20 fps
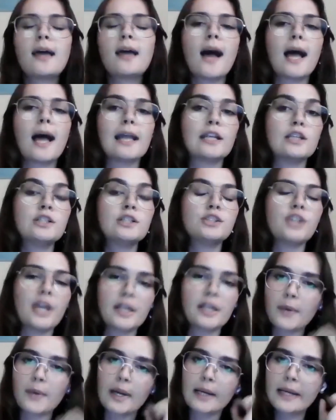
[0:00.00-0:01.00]
In
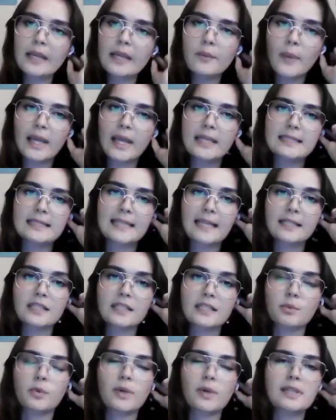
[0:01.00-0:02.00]
January, when
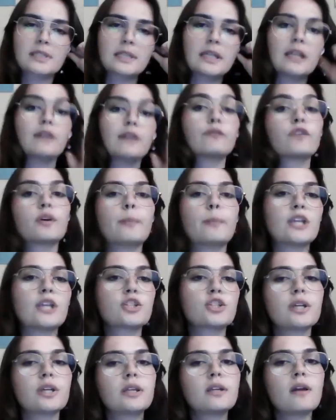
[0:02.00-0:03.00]
DeSantis requested
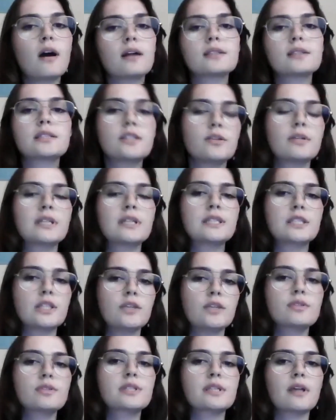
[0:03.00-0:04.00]
information on students'
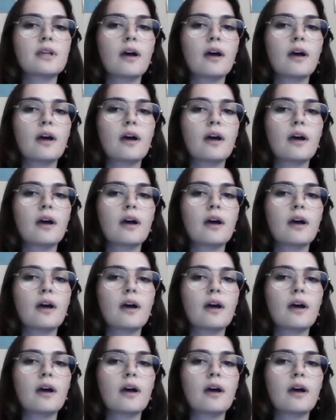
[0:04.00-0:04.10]
use